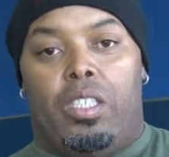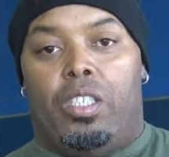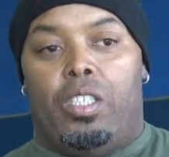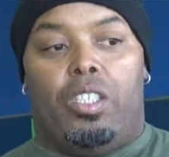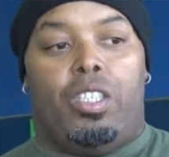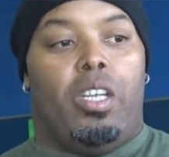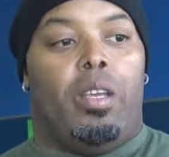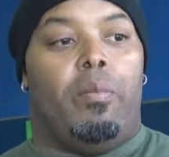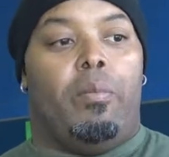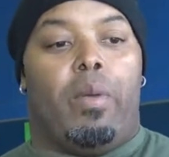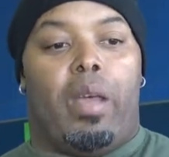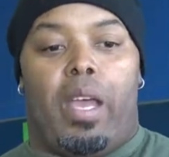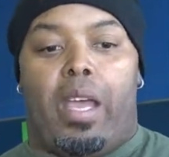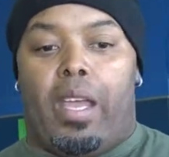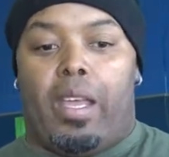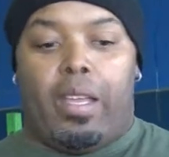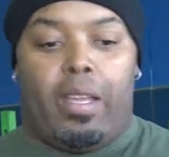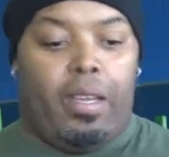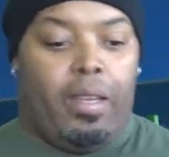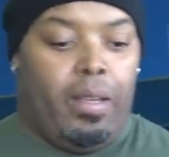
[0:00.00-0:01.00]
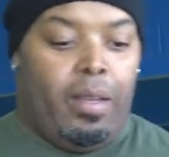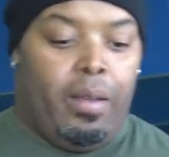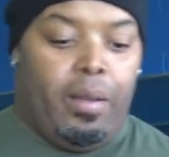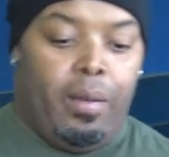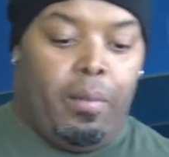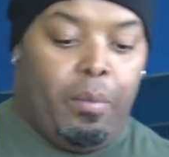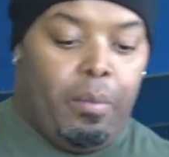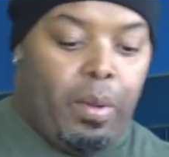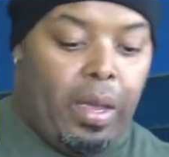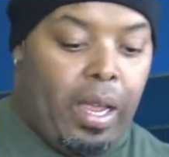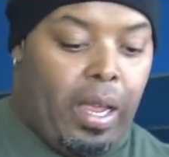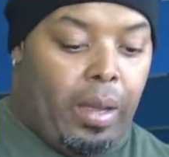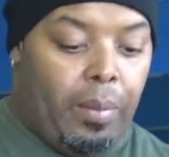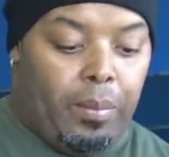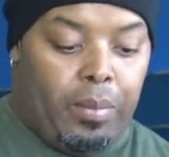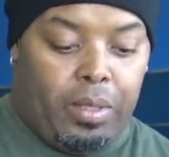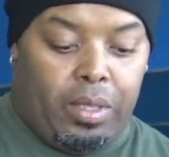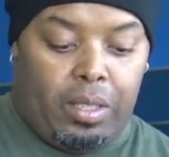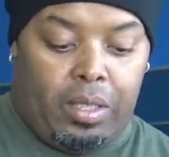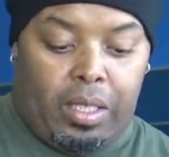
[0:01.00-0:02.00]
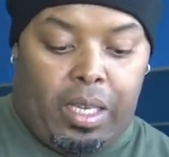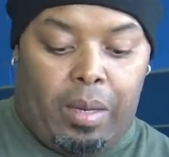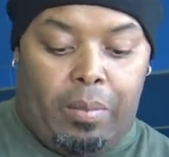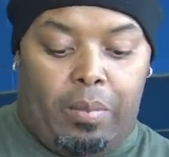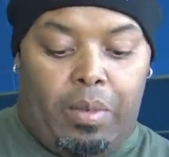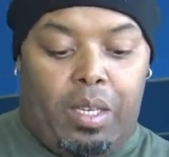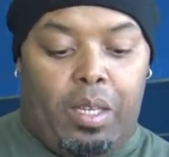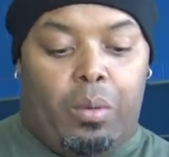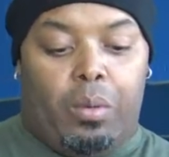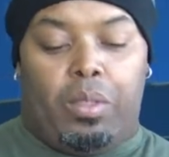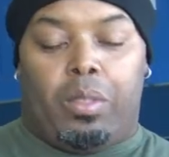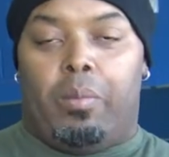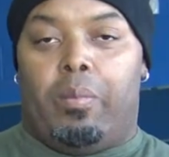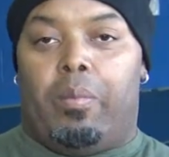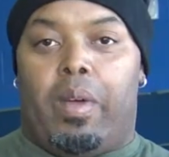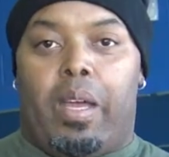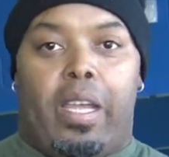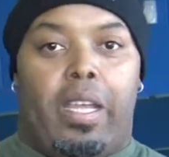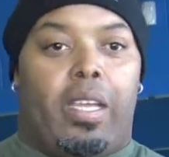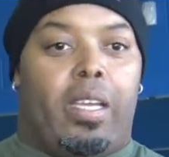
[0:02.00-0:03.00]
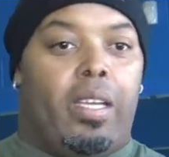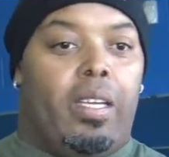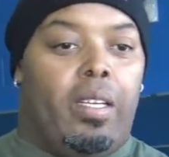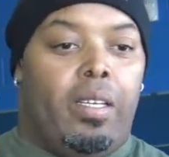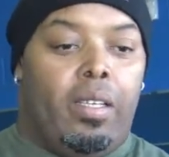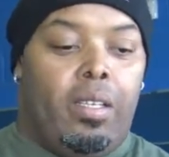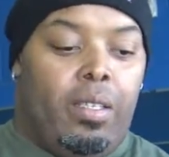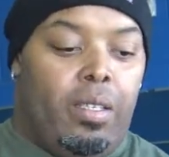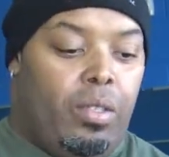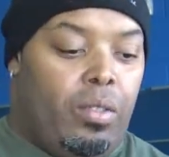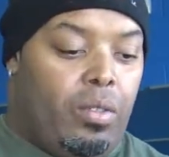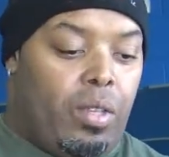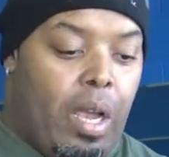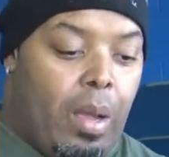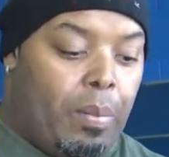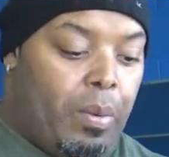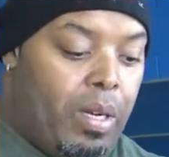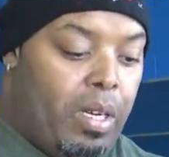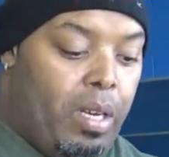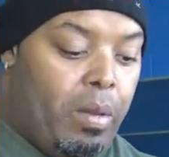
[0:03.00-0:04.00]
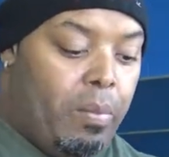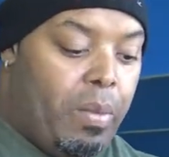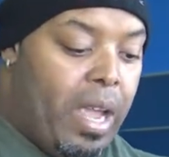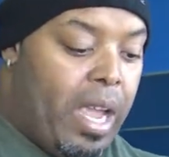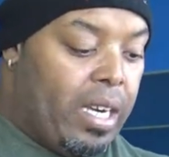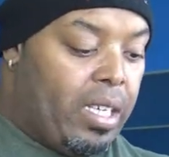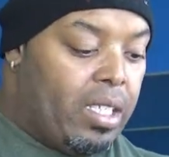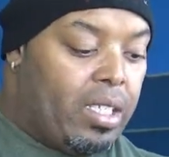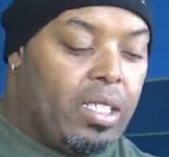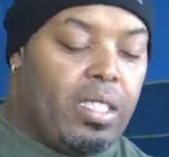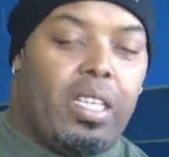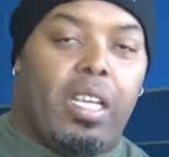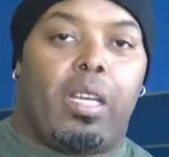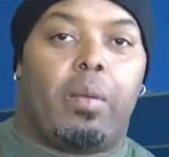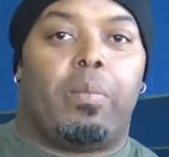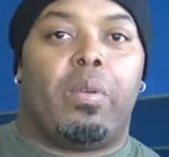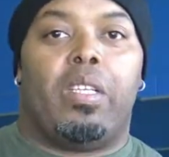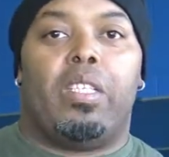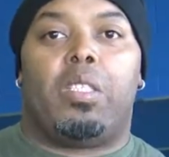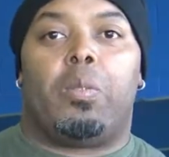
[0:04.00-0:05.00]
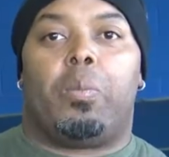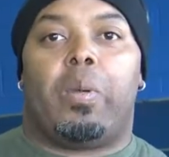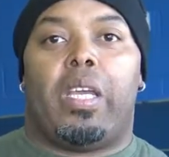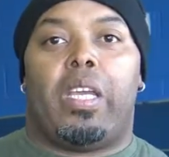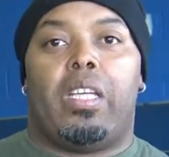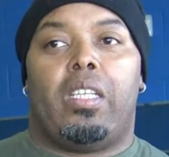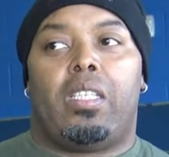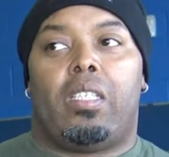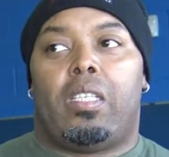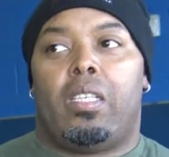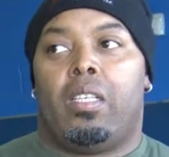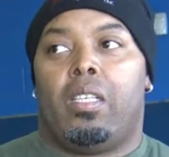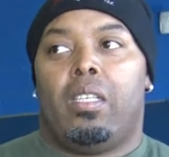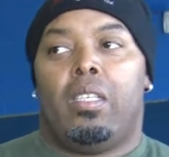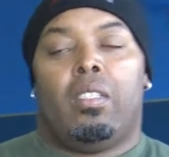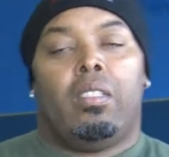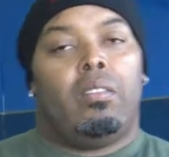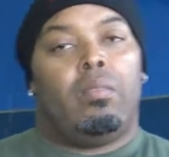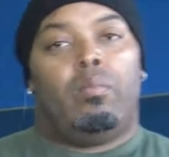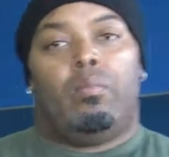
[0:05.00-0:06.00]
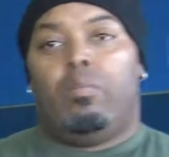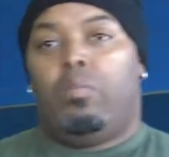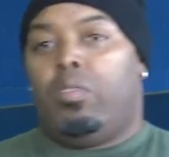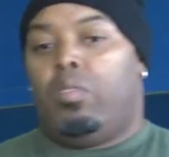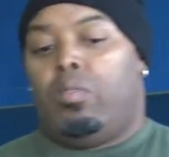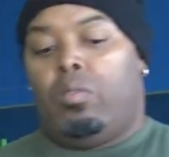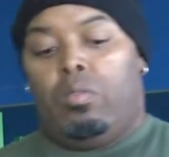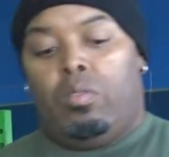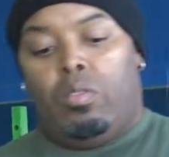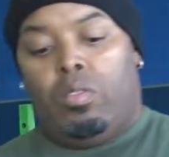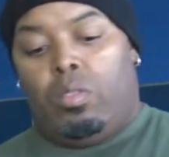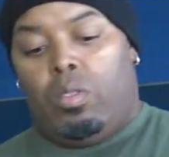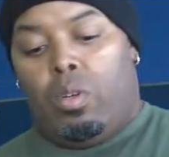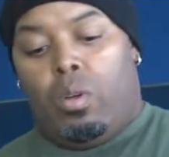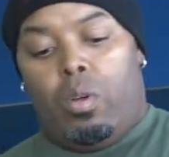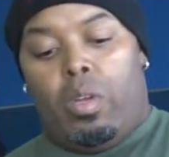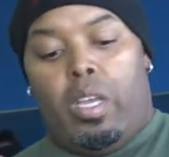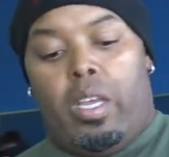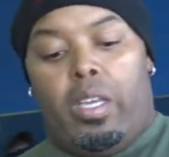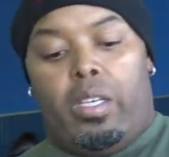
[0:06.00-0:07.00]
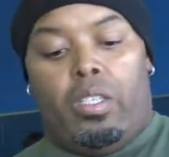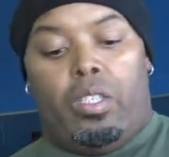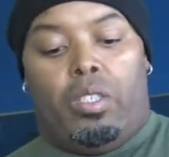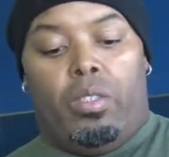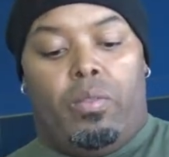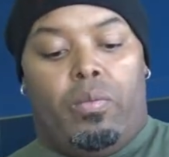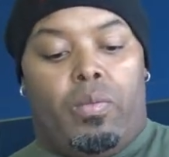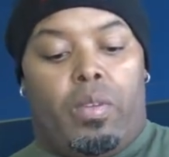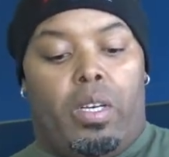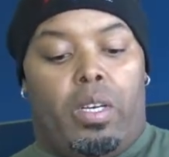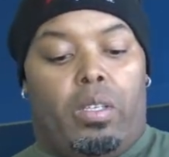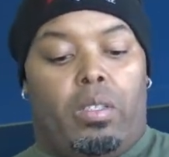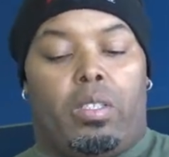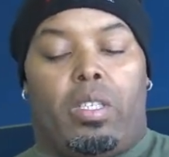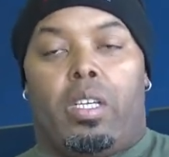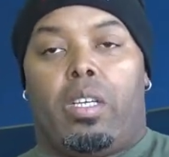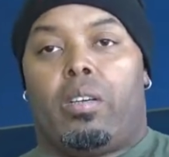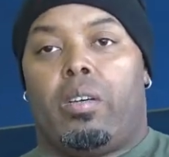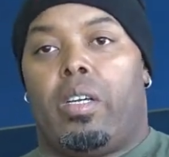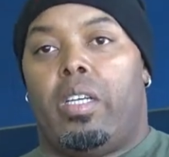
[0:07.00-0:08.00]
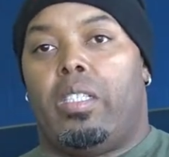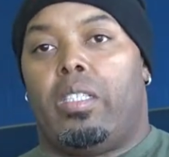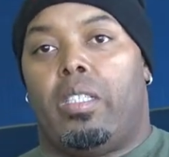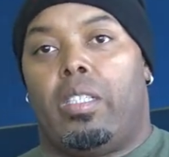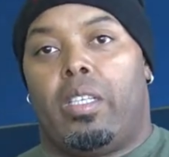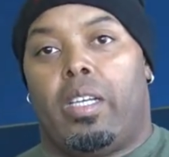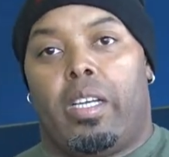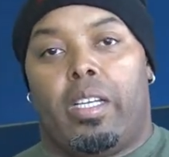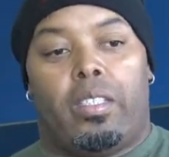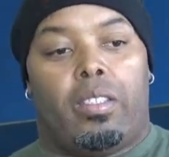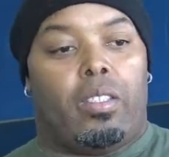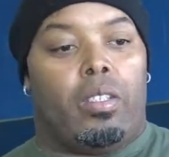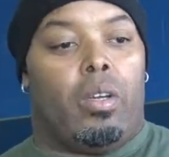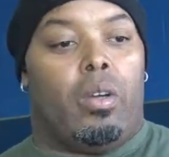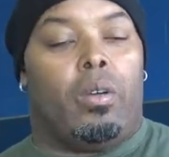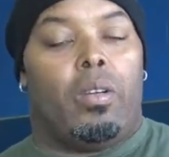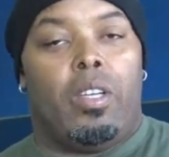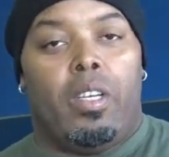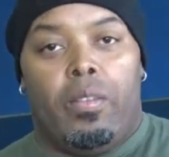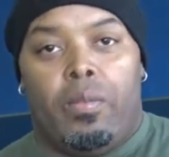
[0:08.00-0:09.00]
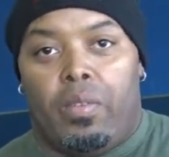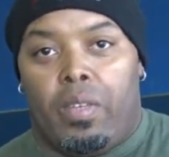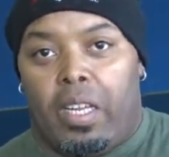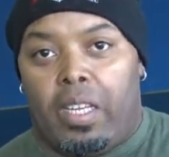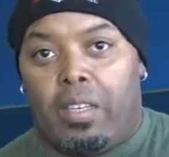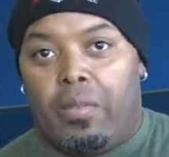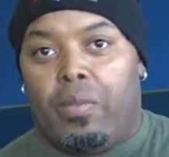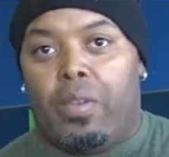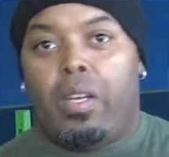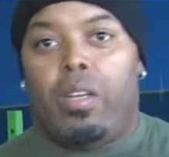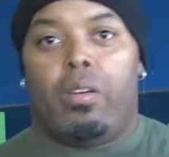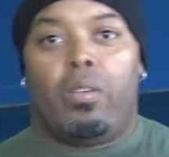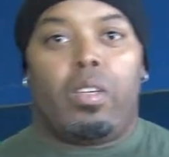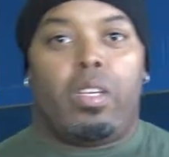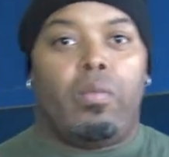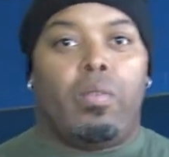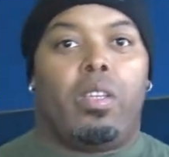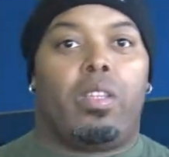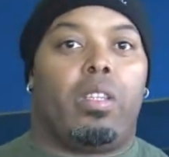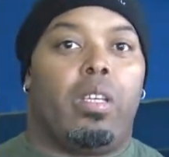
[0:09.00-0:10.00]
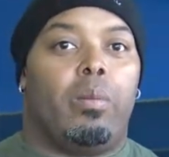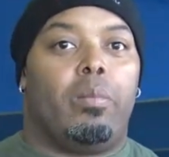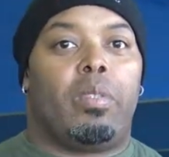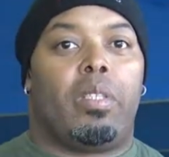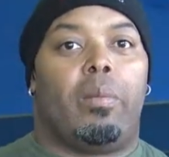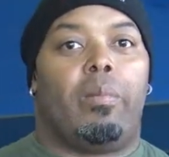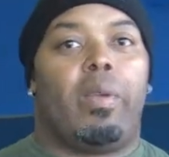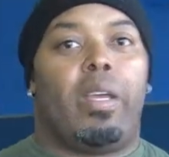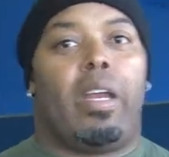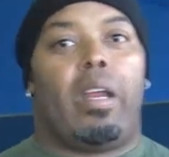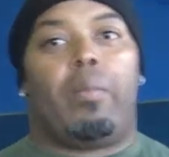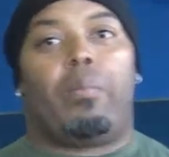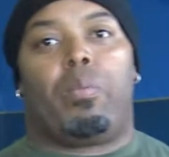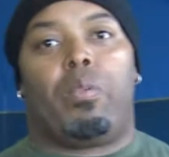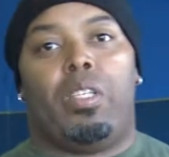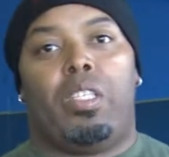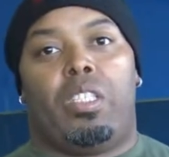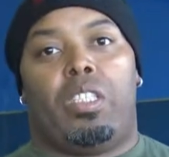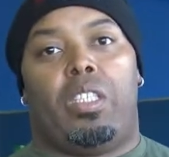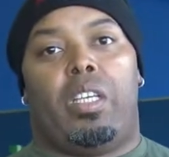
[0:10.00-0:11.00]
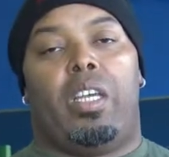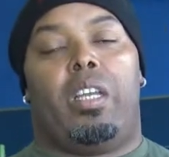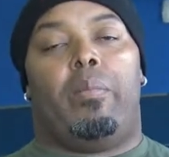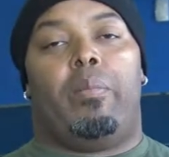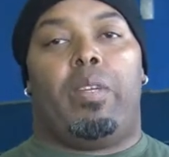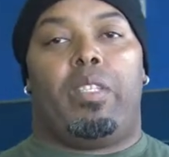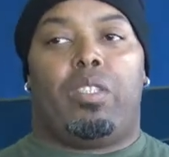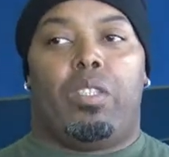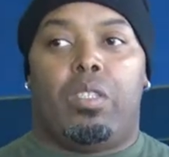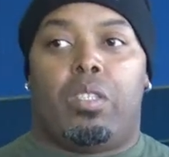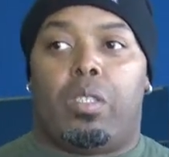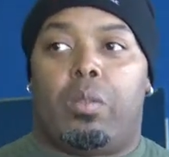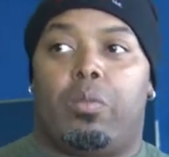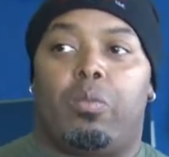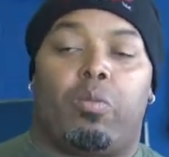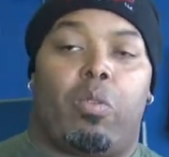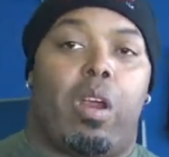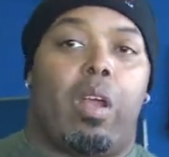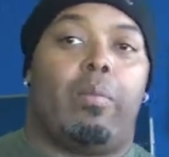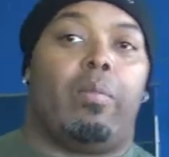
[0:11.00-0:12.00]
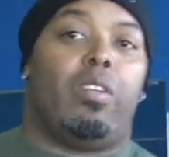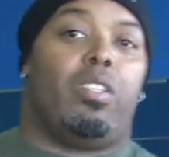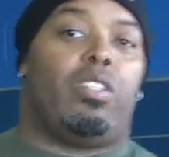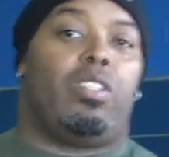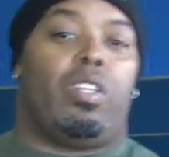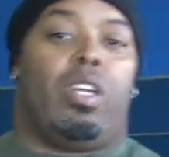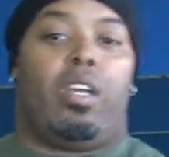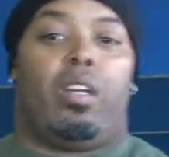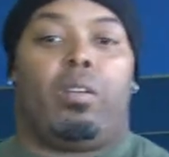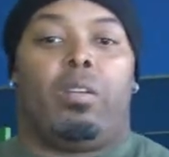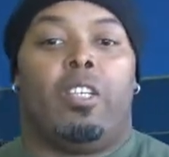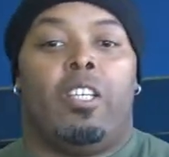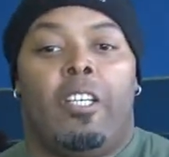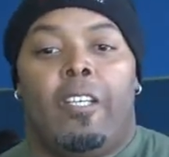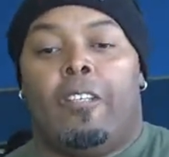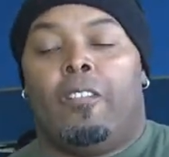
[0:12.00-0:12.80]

in your gym bag, bam. Same deal with the mic, drop it in your bag, doesn't take up any space. Go ahead and shoot videos like crazy, guys. So if you like the video, give it a thumbs up, man. I appreciate it. Make sure you subscribe to this channel.